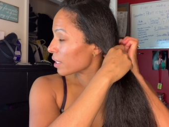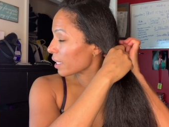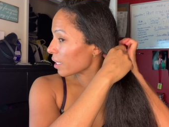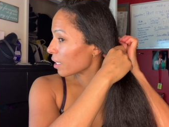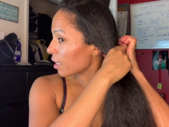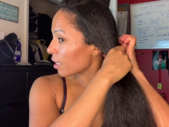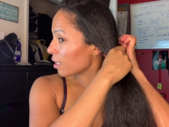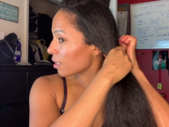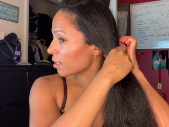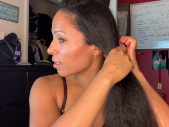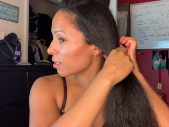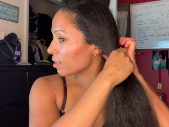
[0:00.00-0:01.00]
take
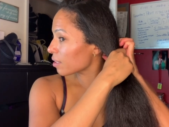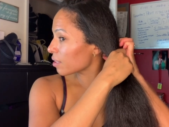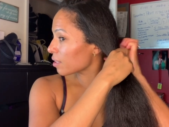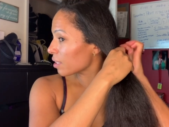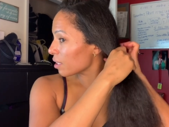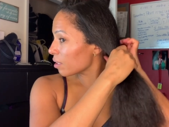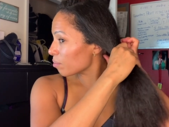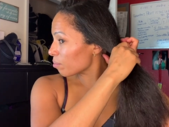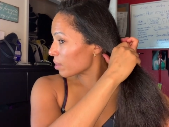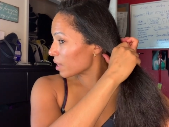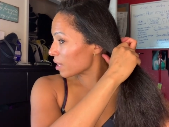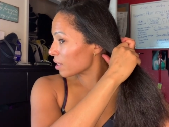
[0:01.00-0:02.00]
a,
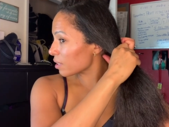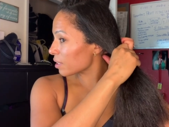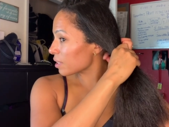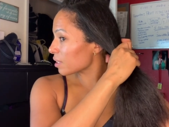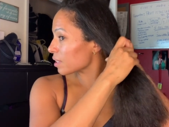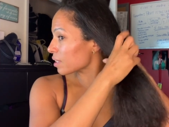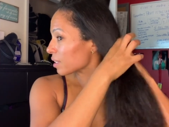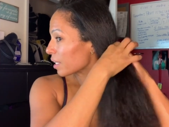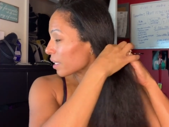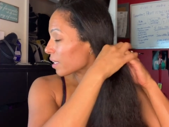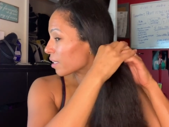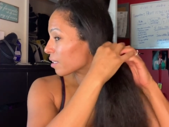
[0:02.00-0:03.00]
because this is
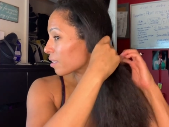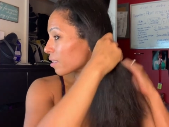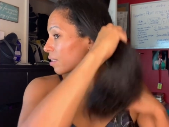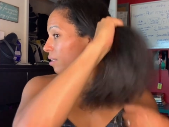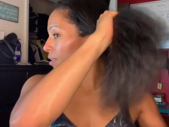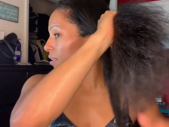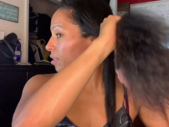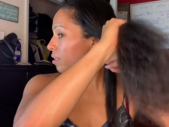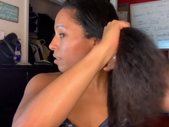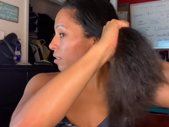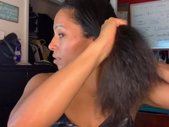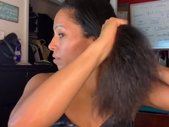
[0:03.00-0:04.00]
a
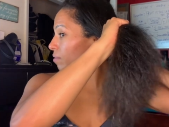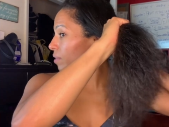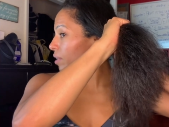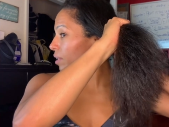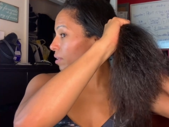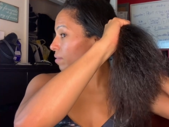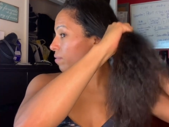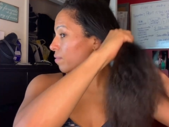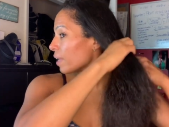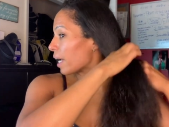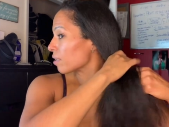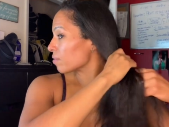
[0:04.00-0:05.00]
very
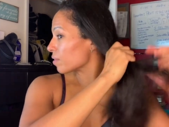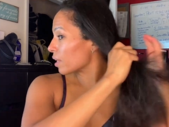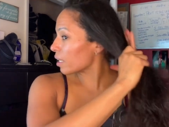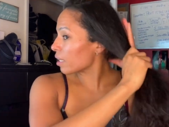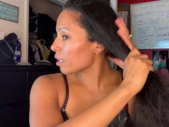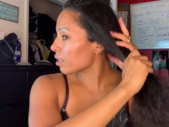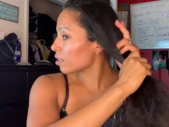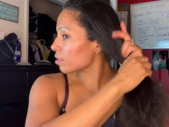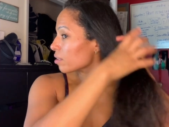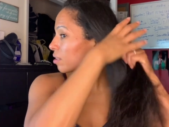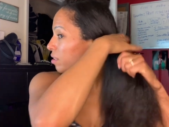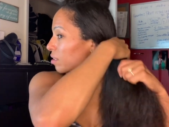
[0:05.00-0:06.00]
fat flat iron,